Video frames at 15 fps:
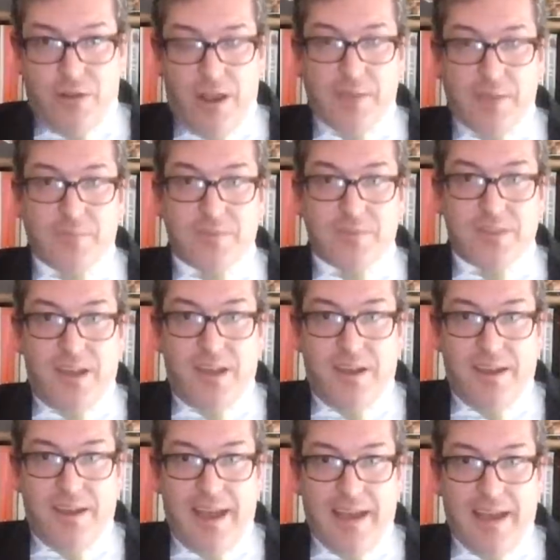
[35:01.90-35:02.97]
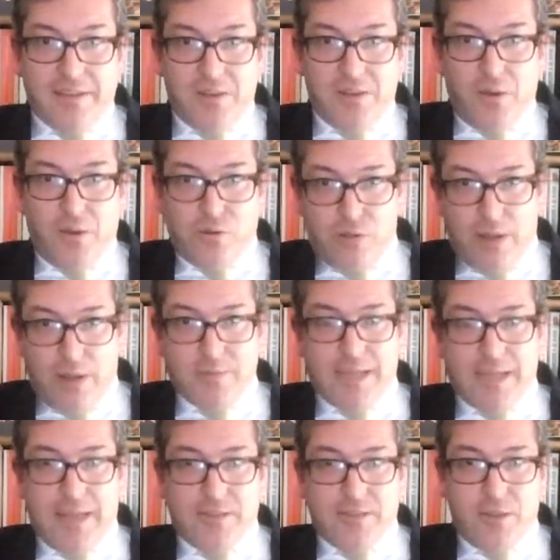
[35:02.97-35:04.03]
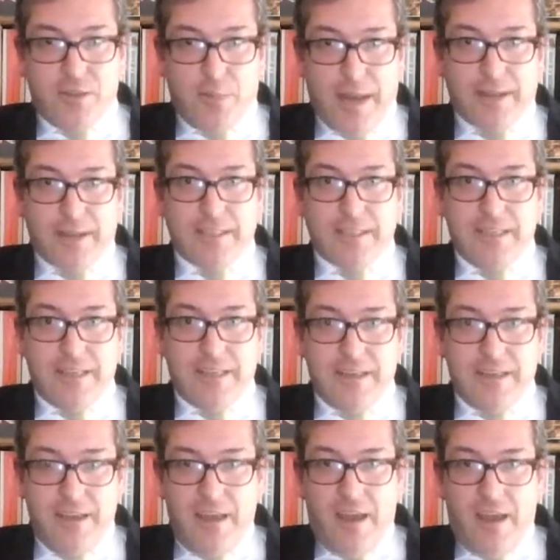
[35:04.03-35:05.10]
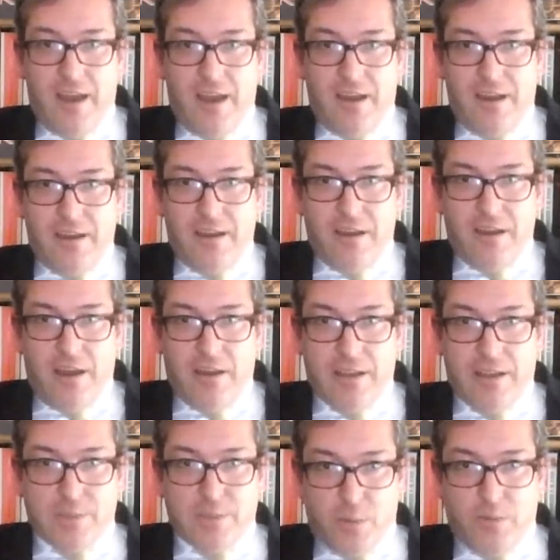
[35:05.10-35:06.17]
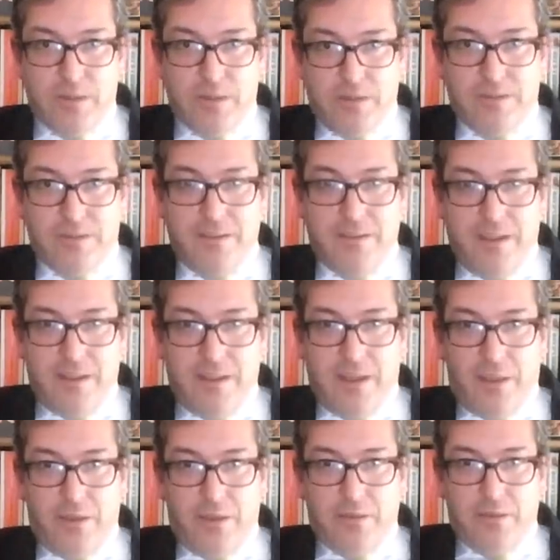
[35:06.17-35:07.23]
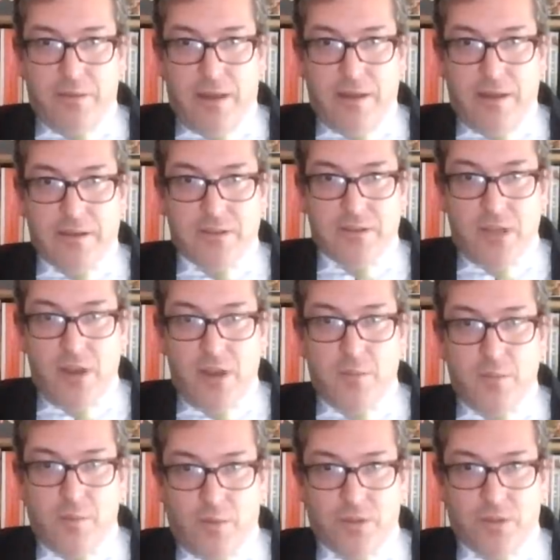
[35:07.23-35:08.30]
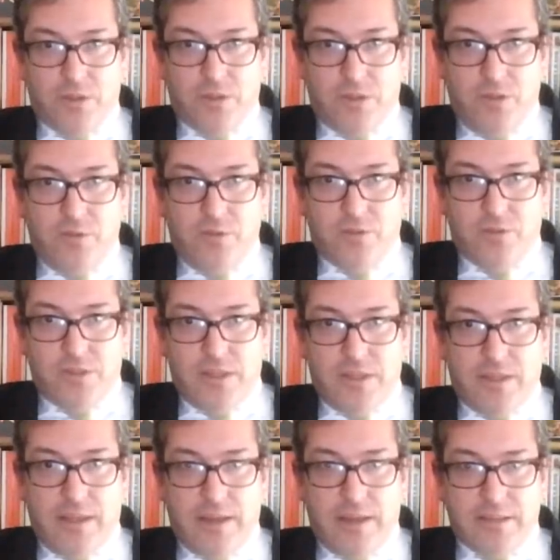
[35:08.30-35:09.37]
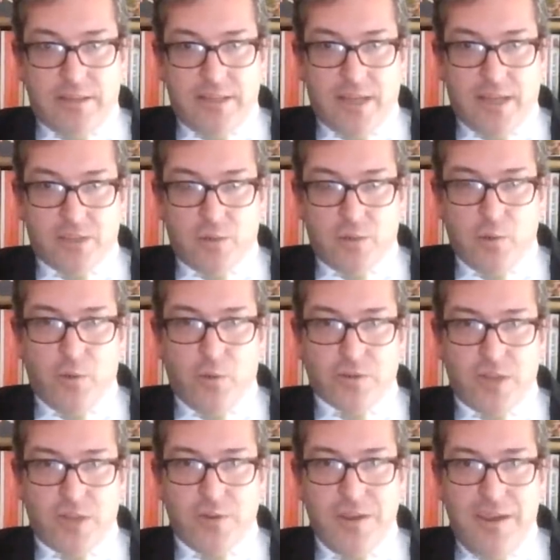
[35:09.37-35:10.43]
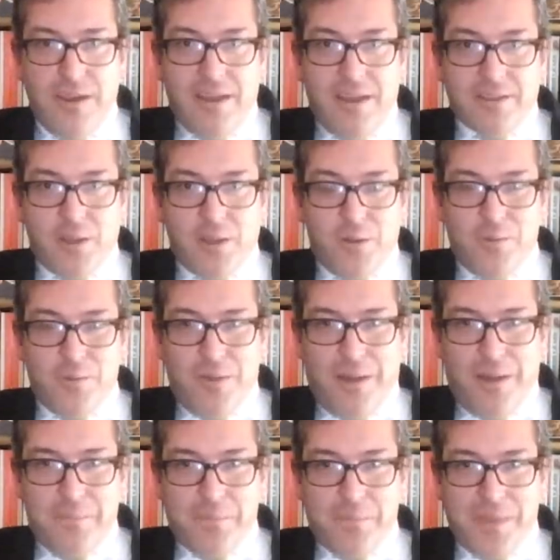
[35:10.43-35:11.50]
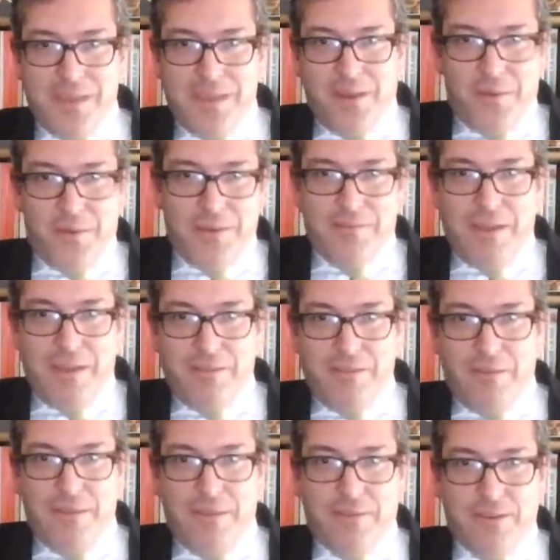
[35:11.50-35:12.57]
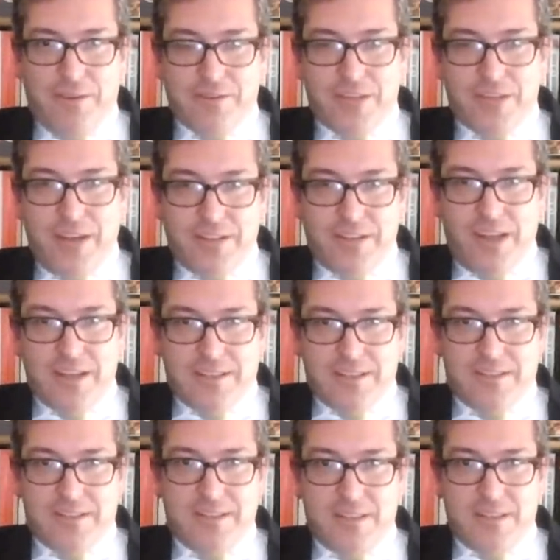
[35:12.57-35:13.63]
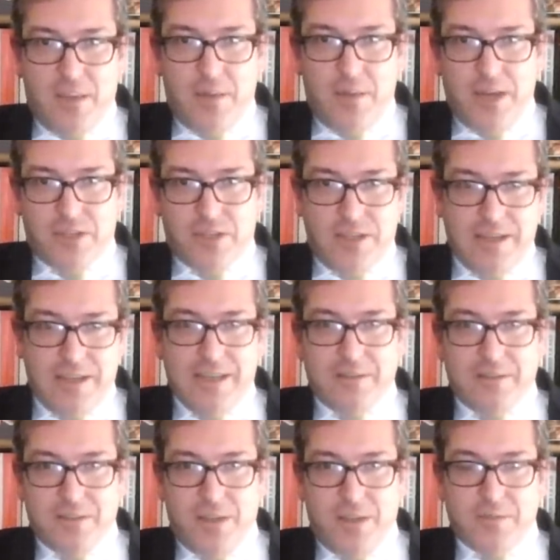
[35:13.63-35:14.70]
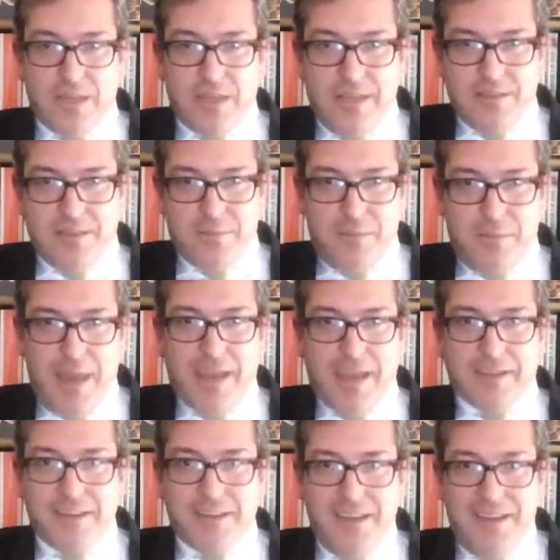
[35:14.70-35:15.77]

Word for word: crimes, uh, and you know crimes against humanity uh, uh, is probably the the other uh, term that one should use in, in international law. So. So um, you know, if, if if a genocide determination in legal terms isn't made,